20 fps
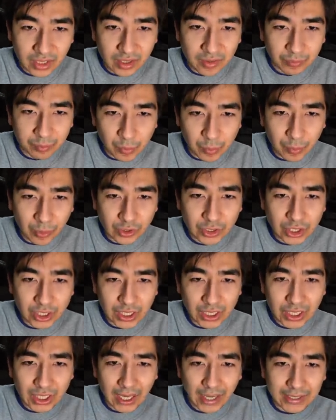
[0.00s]

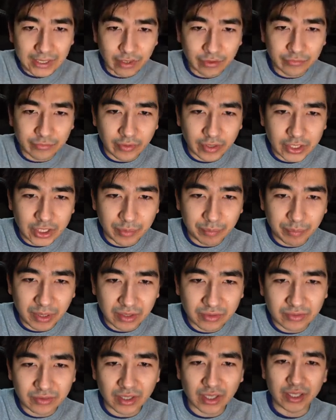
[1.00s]
Momochi, I love veggie
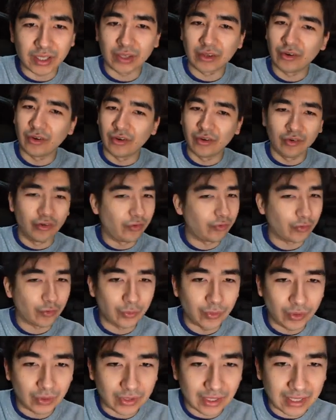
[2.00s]
pizza. Yo, for
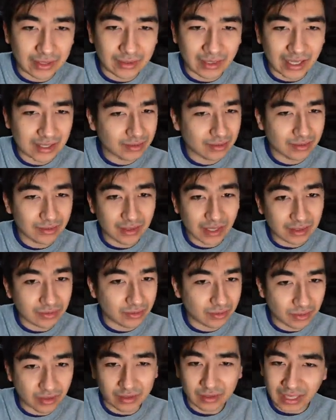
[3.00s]
real,
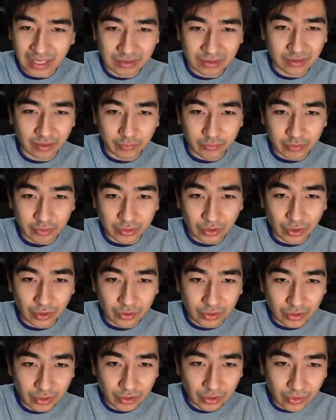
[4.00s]
that stuff is
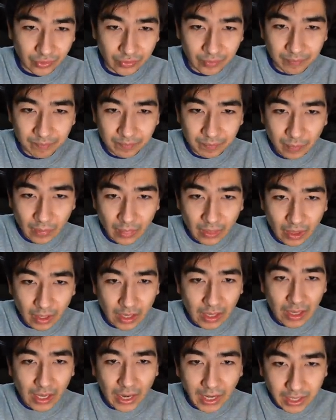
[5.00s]
good, you know?
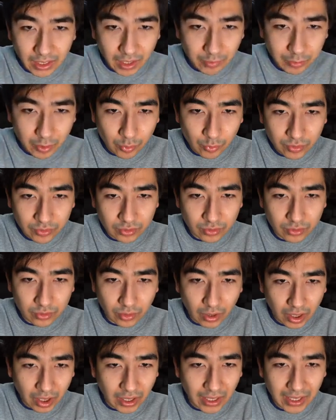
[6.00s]
A&W Whistle,
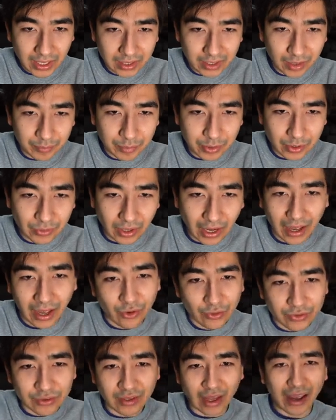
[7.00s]
I
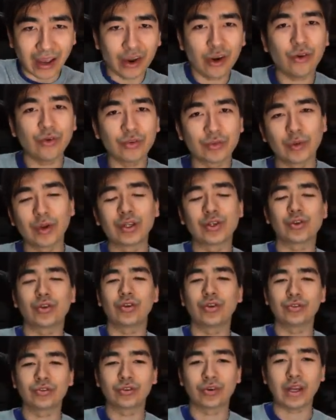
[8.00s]
always read your
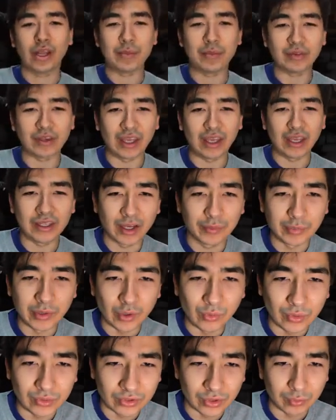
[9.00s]
username as A&W
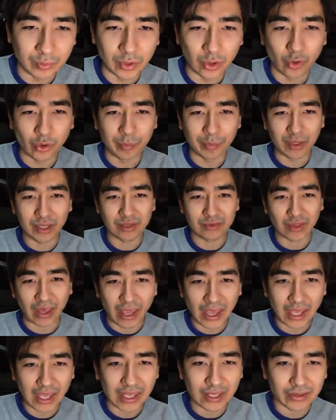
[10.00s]
Whistleblower, but it's
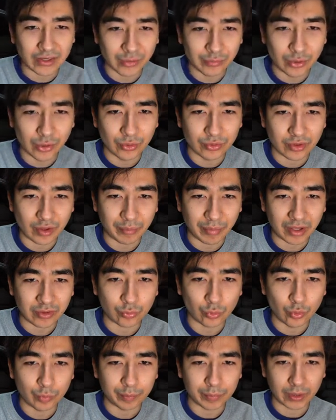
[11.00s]
A&W is the best
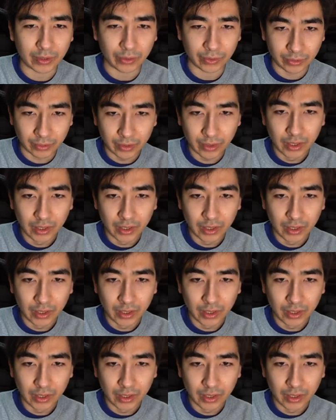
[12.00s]
root player.